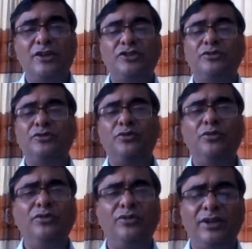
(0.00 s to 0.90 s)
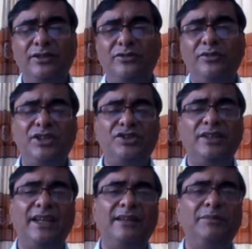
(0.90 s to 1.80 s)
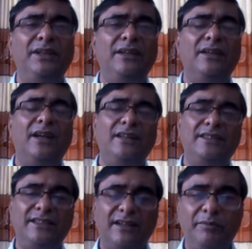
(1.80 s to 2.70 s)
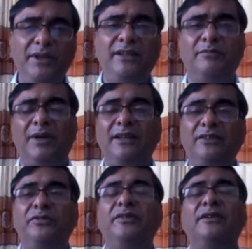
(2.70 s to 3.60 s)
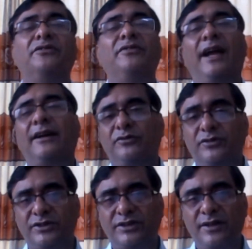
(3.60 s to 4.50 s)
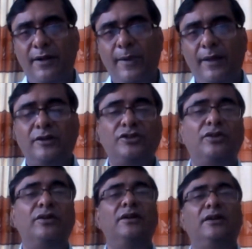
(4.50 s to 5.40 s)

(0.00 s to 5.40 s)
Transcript: So tone or intonation can be determined by different factors. So